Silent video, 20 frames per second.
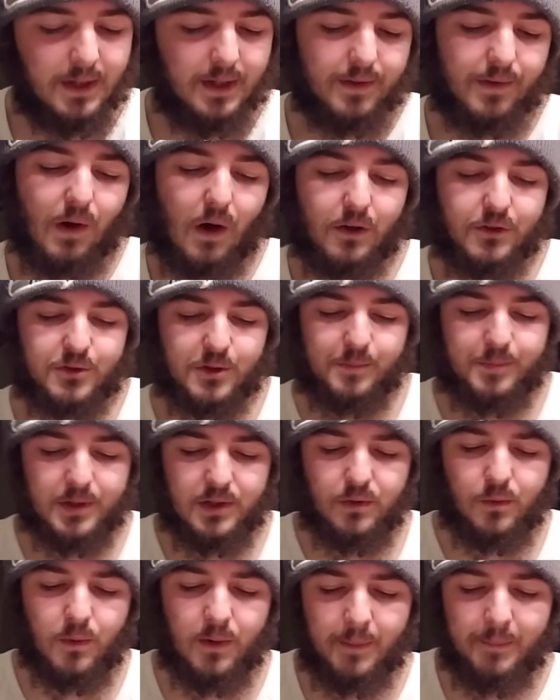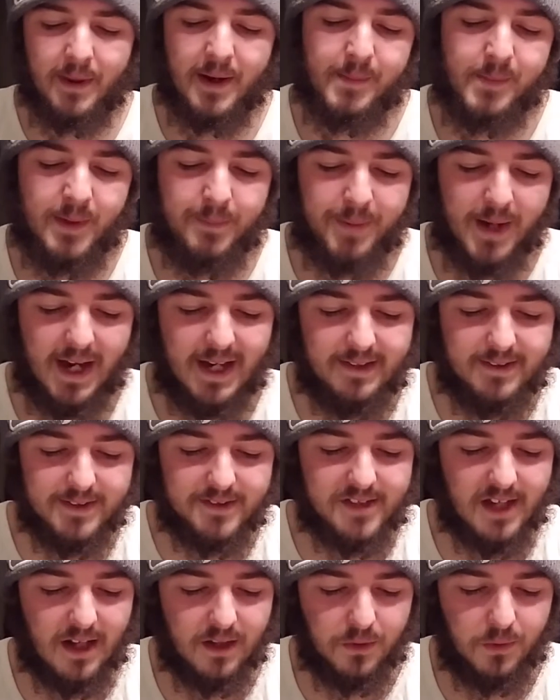The entrepreneur may be paid a
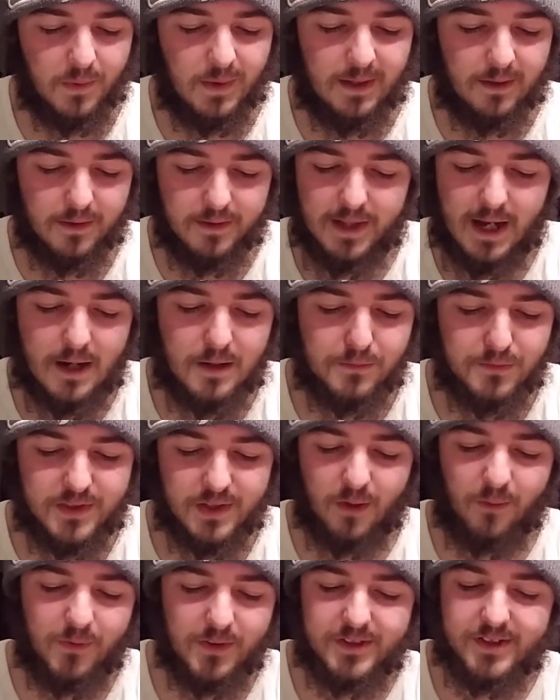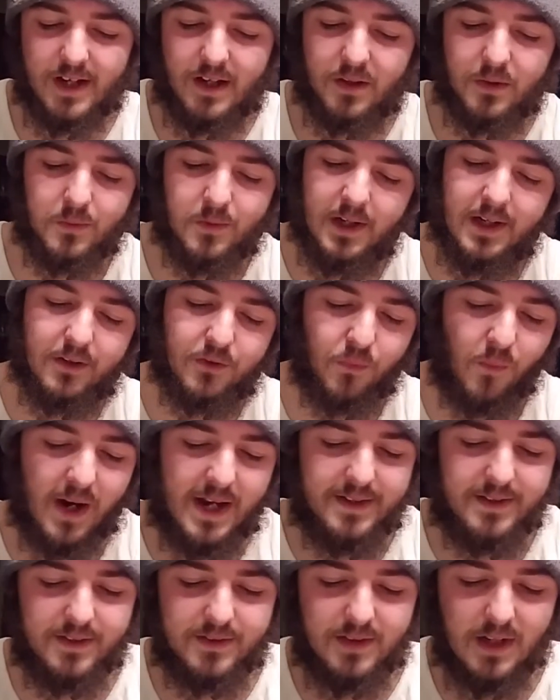salary or allow himself a salary as
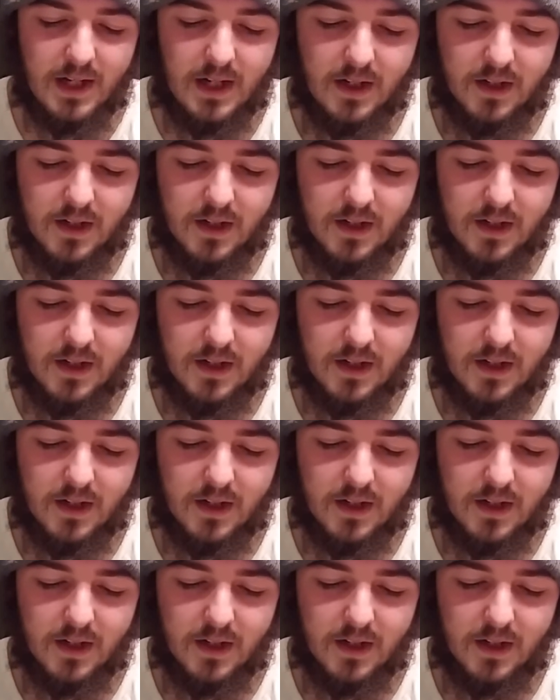wages.